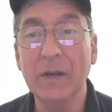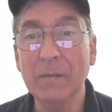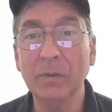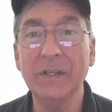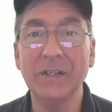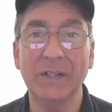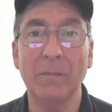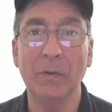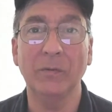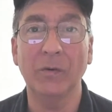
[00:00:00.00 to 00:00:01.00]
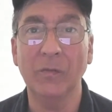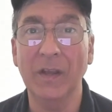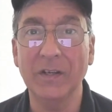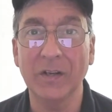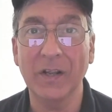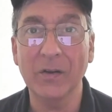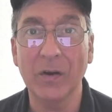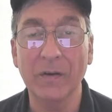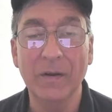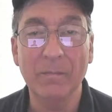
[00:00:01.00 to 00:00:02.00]
please hit that bell notification
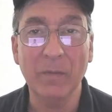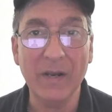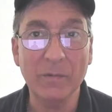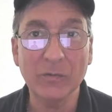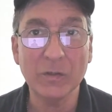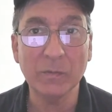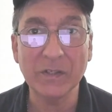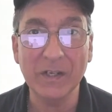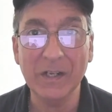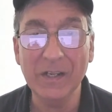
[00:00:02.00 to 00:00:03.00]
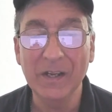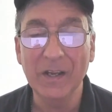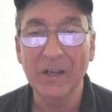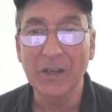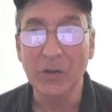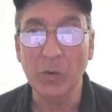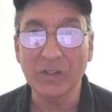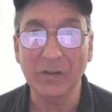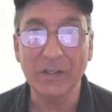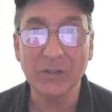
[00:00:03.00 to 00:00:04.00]
icon. My name is Rich Pasini. You're
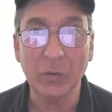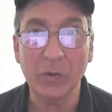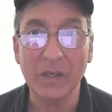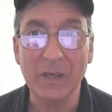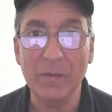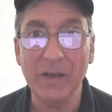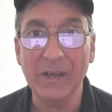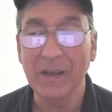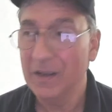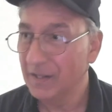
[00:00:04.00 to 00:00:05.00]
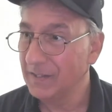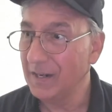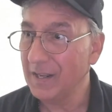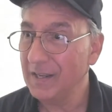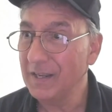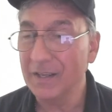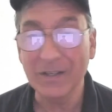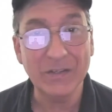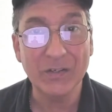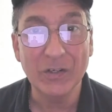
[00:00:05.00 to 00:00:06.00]
watching Let's Talk eBay. Today
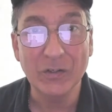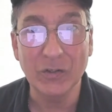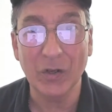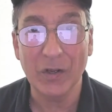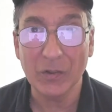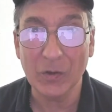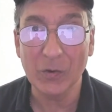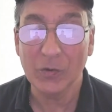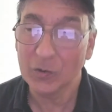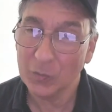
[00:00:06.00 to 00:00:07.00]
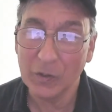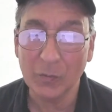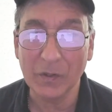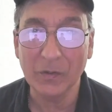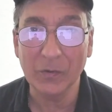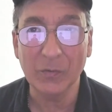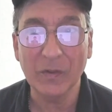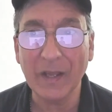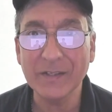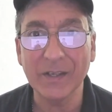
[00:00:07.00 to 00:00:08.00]
is July 3rd, 2022.
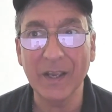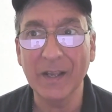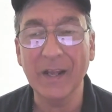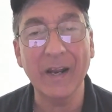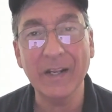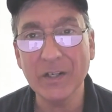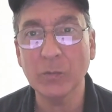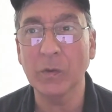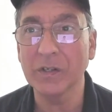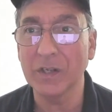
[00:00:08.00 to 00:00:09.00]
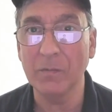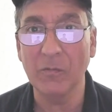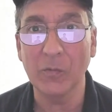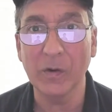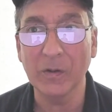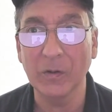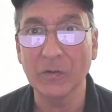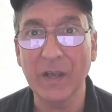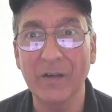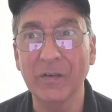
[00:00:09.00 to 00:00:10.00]
Thanks again, and I just want to say before I
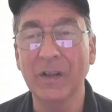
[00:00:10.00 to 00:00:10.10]
close out.